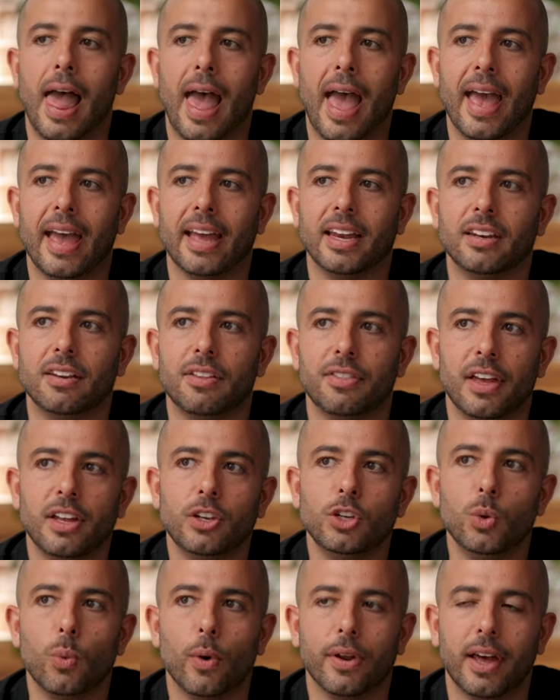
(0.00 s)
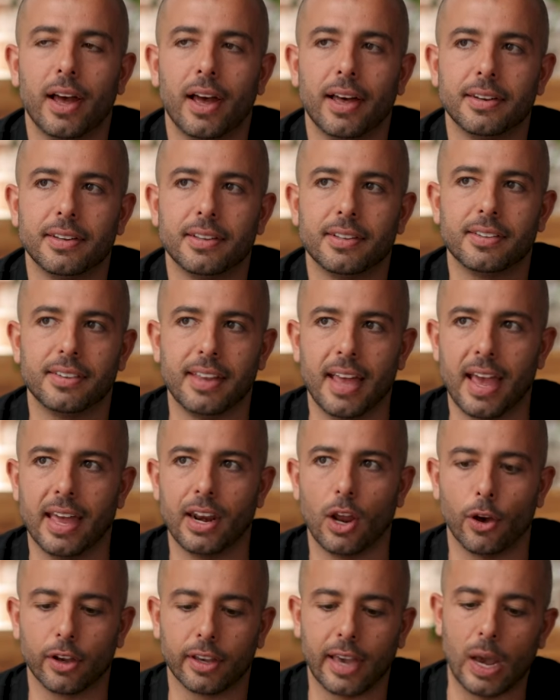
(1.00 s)
And then you want to
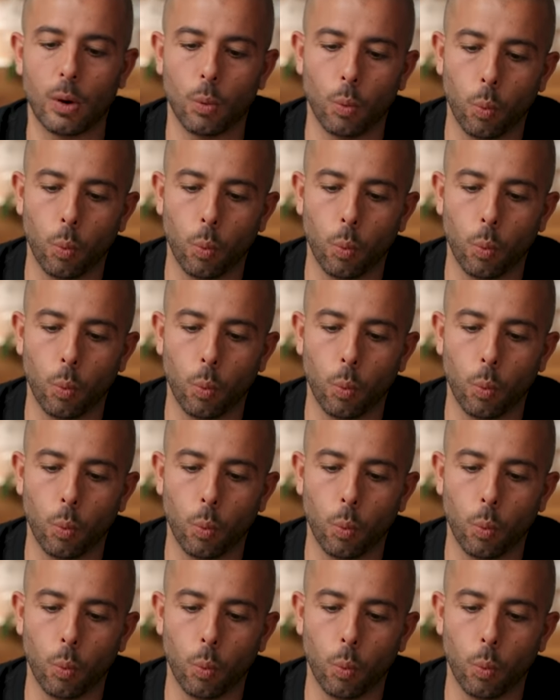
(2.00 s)
understand, okay,